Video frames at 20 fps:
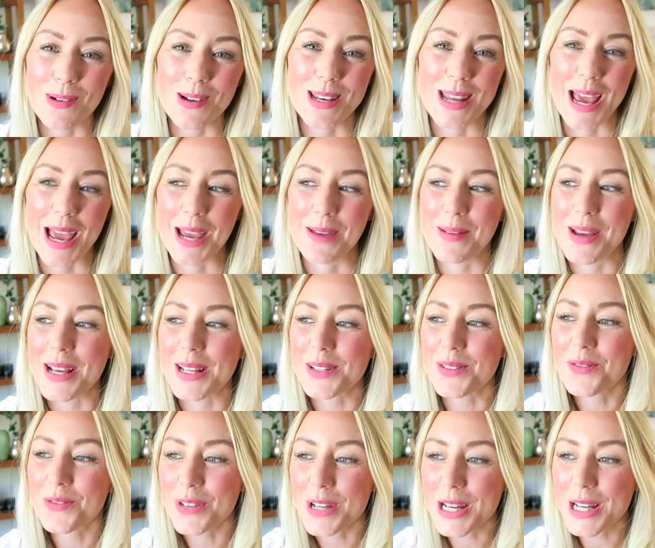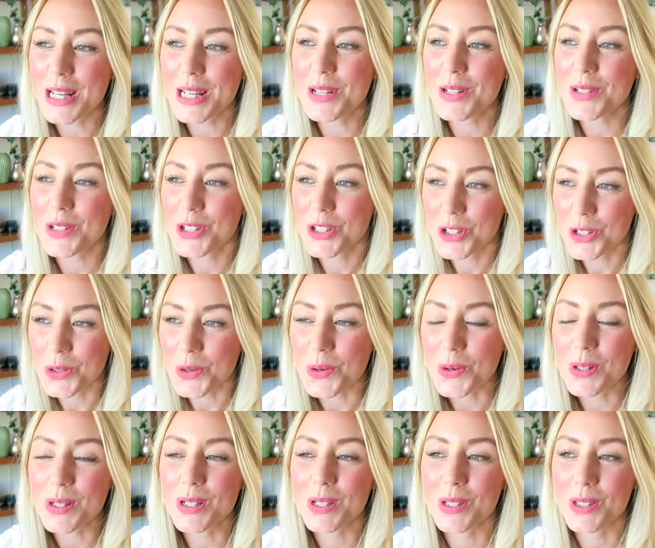boy name is a really
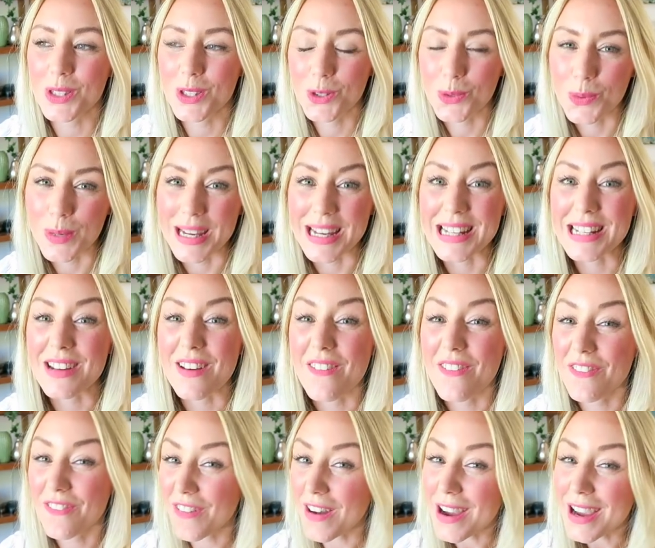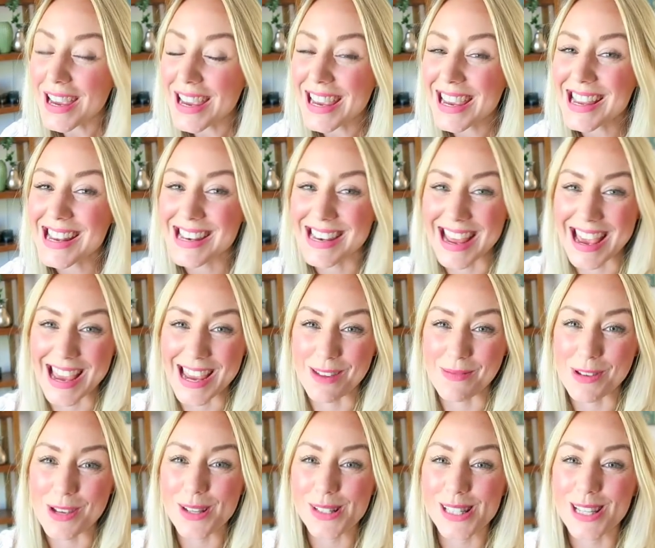short, sweet, funky
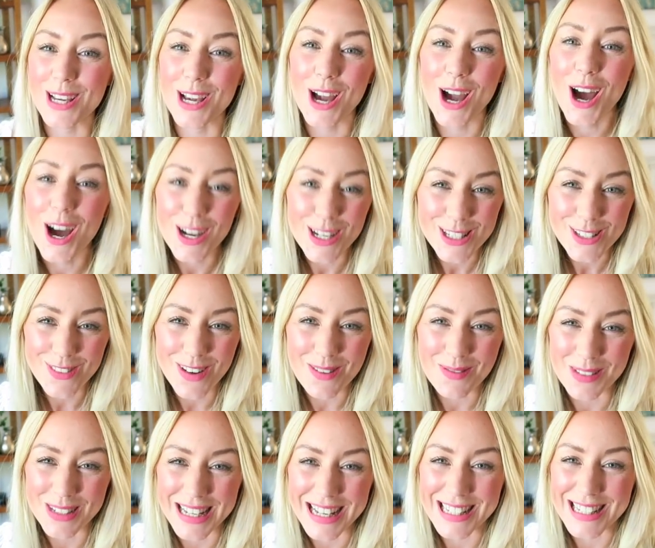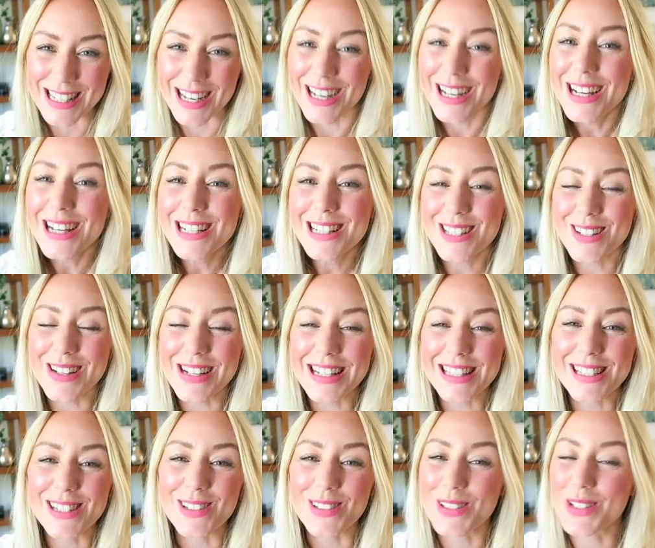name using a high scrabble letter. So it
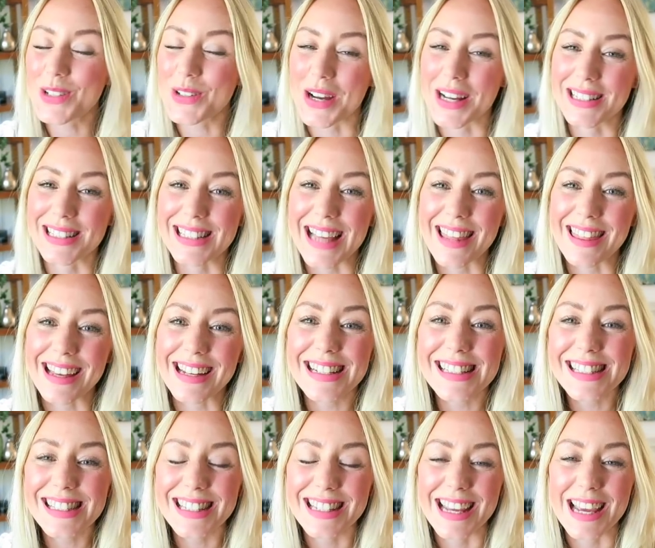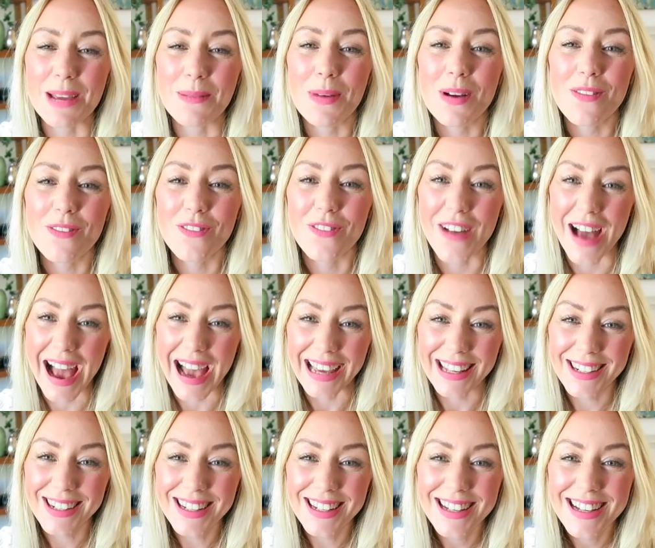hits lots of trends, and that is the name
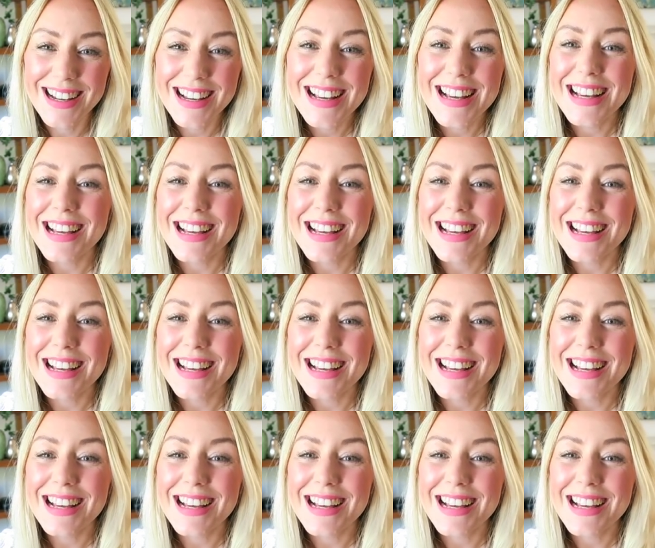Van.